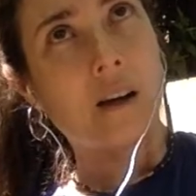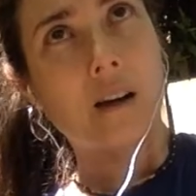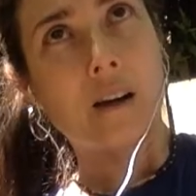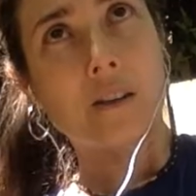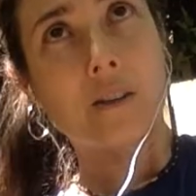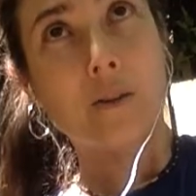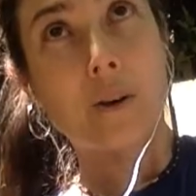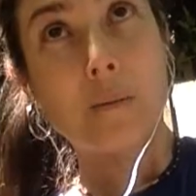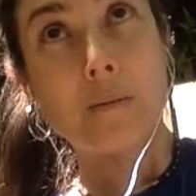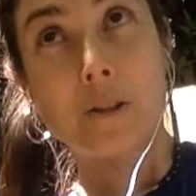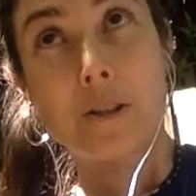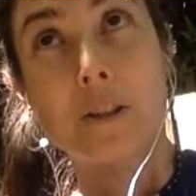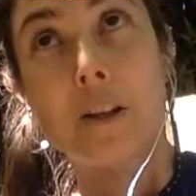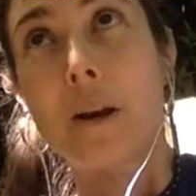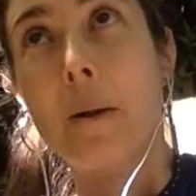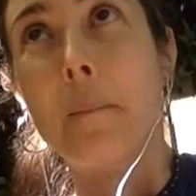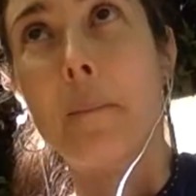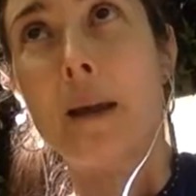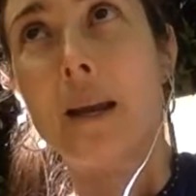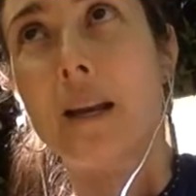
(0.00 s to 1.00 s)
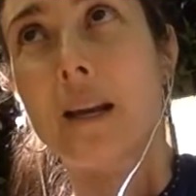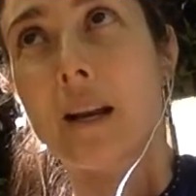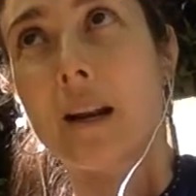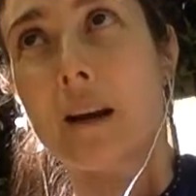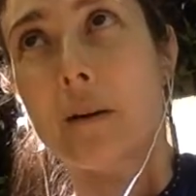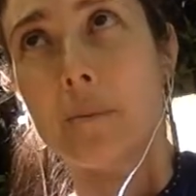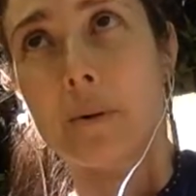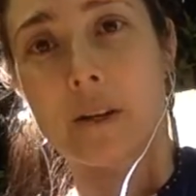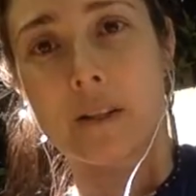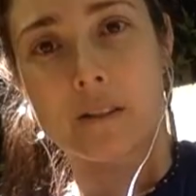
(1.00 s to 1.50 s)
so I'm just going to make it
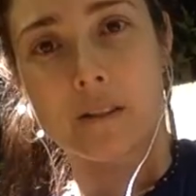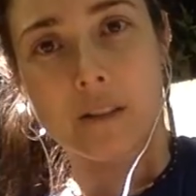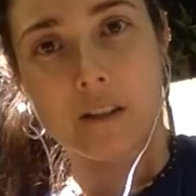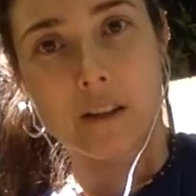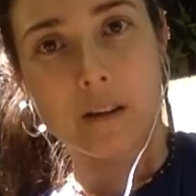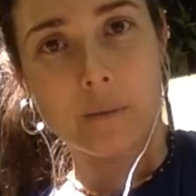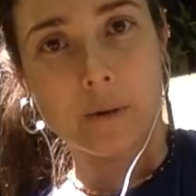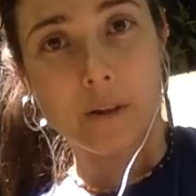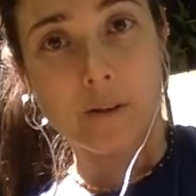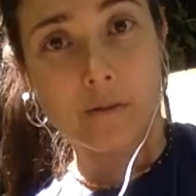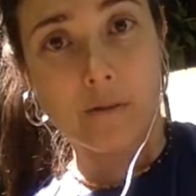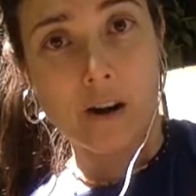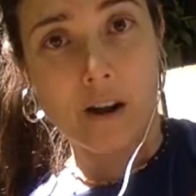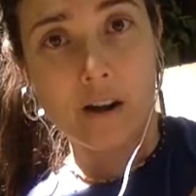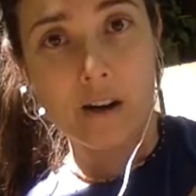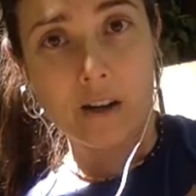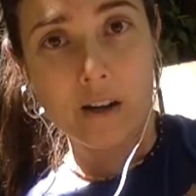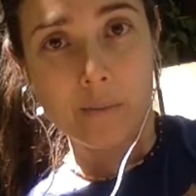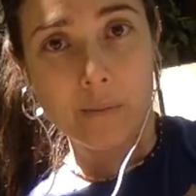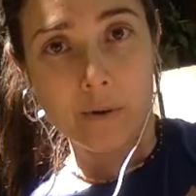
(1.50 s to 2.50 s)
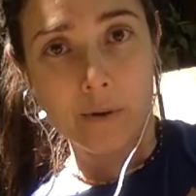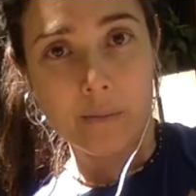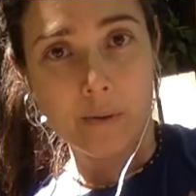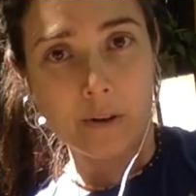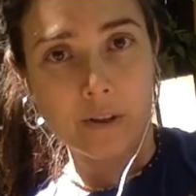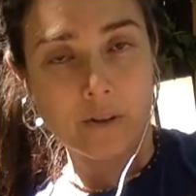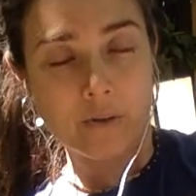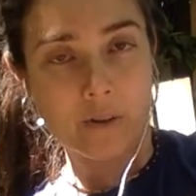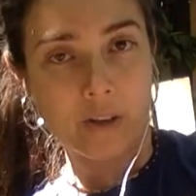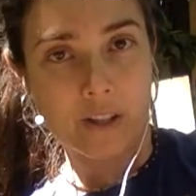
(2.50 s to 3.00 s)
up, and it's going to be the wrong number,
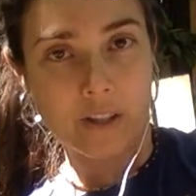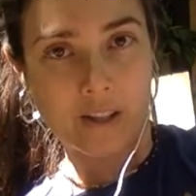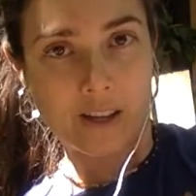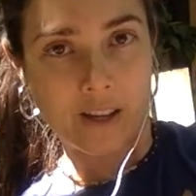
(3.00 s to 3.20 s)
but you can